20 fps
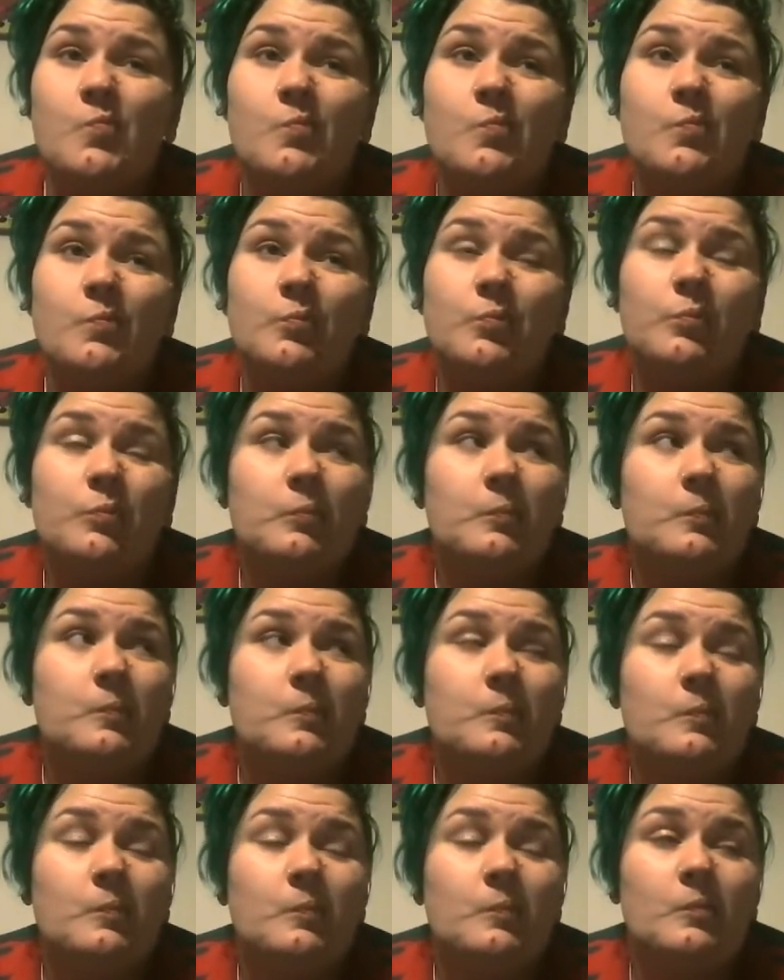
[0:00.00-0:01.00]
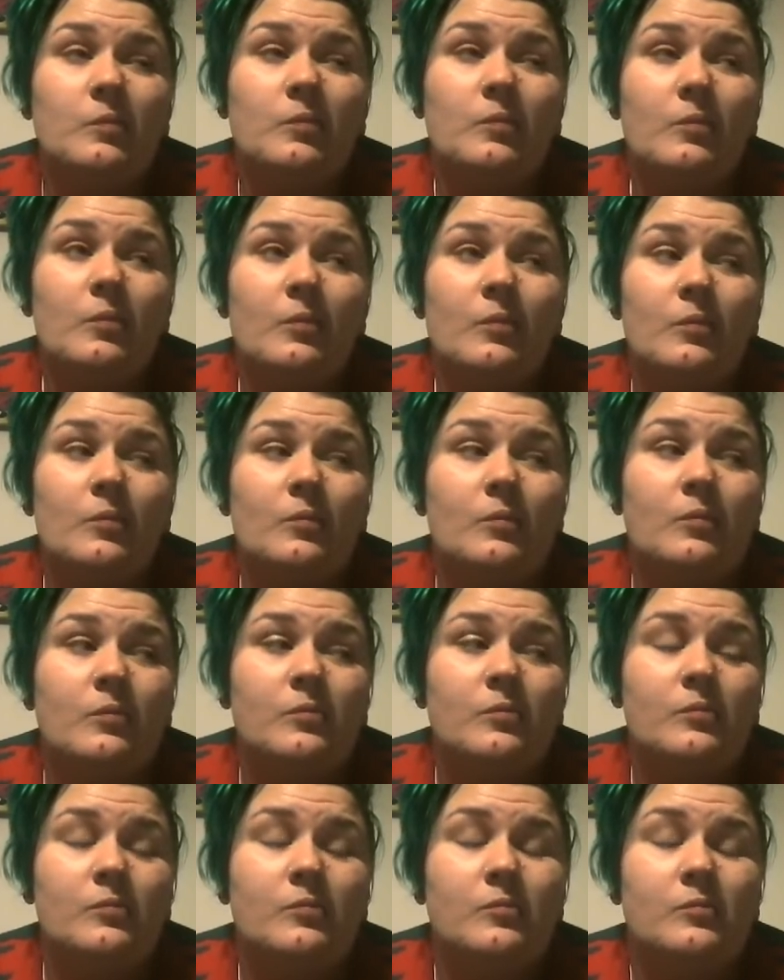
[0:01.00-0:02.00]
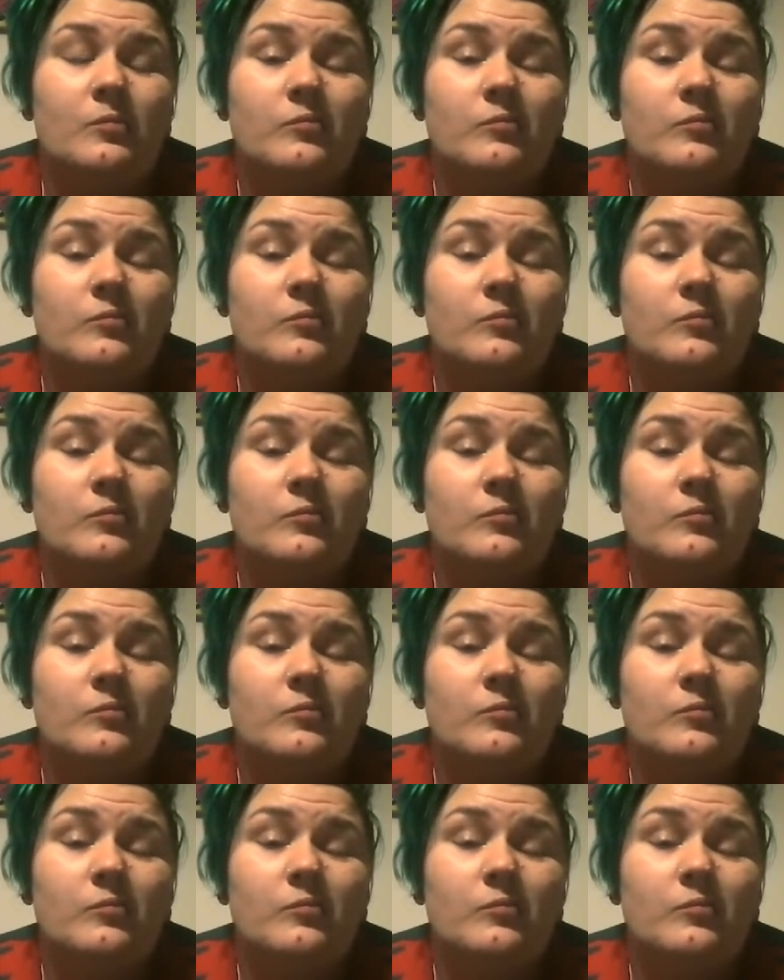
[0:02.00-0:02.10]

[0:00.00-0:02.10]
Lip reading: (no one is talking)